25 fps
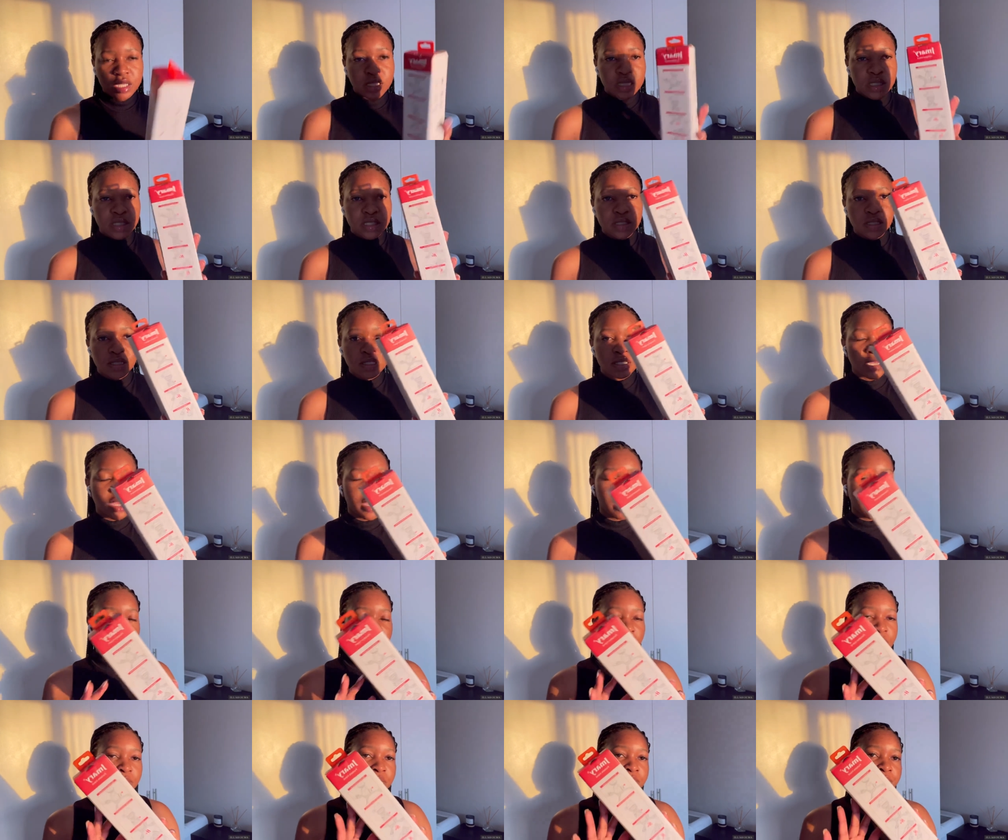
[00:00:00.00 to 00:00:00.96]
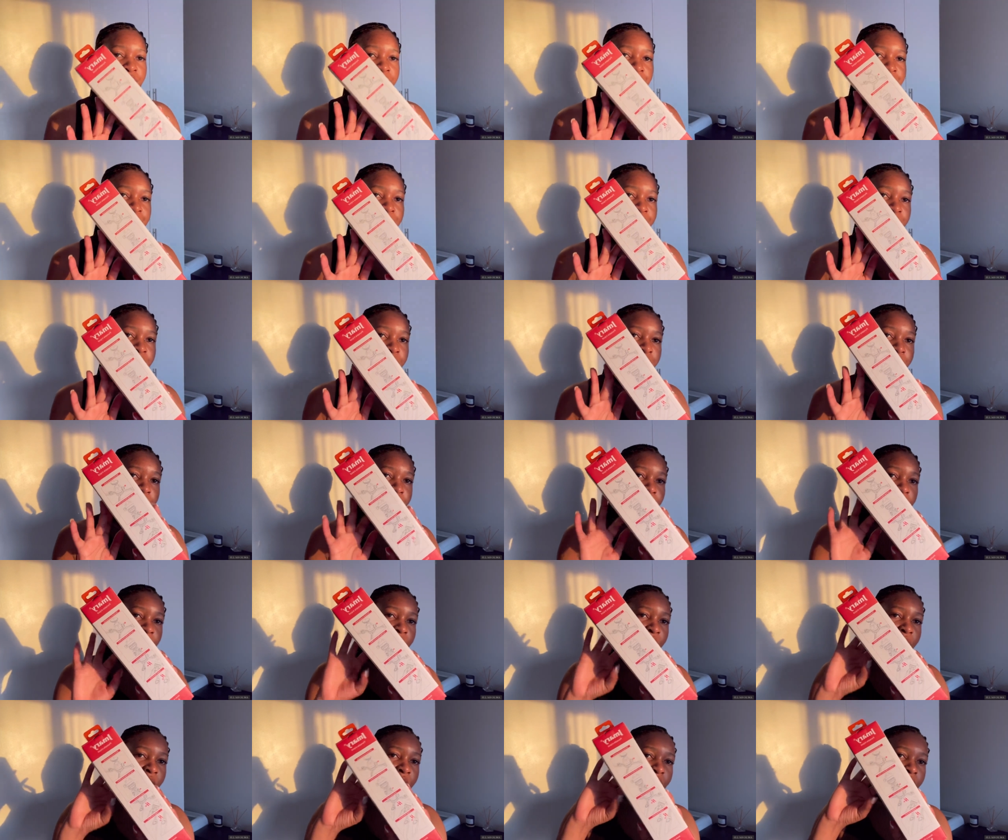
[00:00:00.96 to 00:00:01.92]
this is how
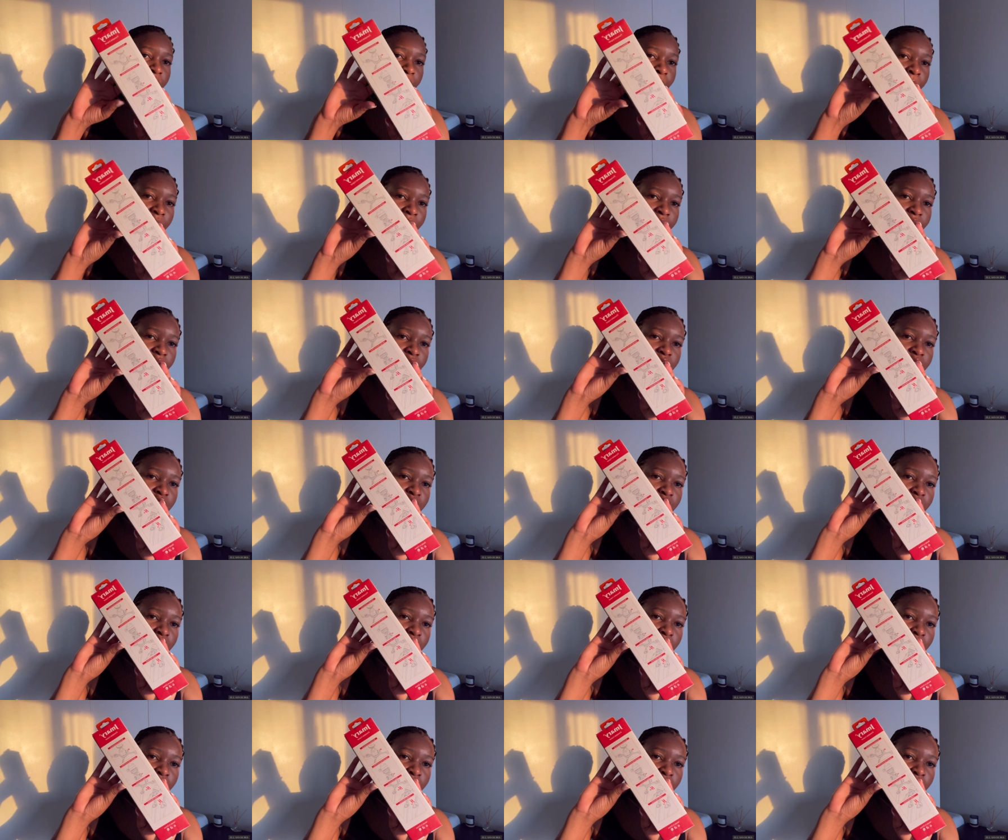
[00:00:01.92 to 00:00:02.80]
the packaging